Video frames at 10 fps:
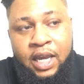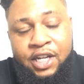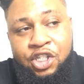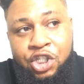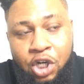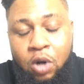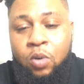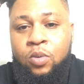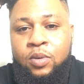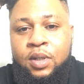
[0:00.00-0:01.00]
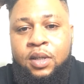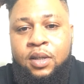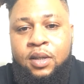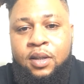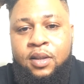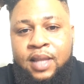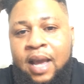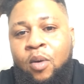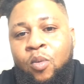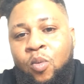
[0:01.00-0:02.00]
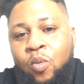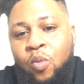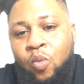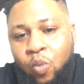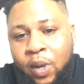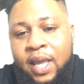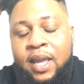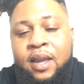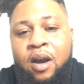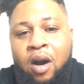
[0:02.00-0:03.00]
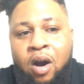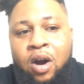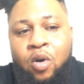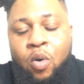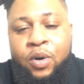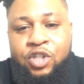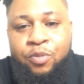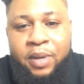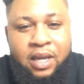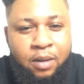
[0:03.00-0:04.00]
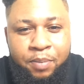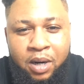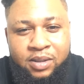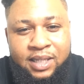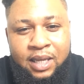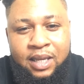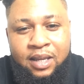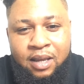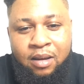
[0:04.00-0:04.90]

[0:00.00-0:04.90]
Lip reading: and show that we are going to be in a pump. See,